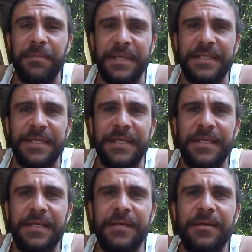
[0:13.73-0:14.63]

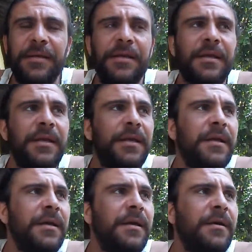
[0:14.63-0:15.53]
PBC,
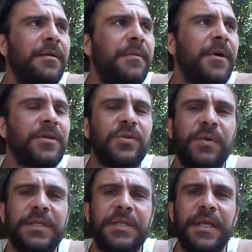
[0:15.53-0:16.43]
August
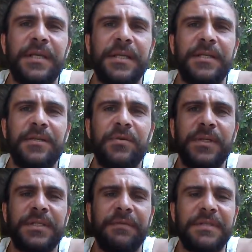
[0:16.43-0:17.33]
22nd,
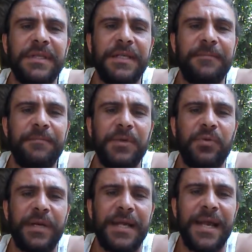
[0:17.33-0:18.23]
2017,
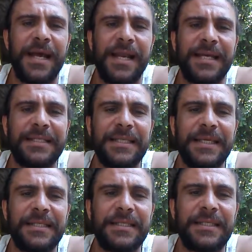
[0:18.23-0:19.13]
between
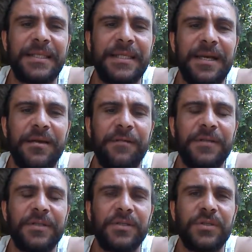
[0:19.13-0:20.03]
Alexis Santiago
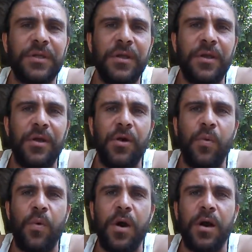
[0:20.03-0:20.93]
versus
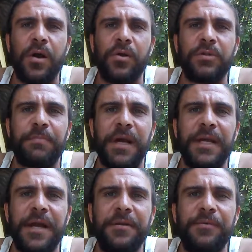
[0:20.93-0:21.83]
Juan Carlos
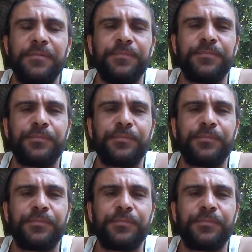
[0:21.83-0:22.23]
Payano.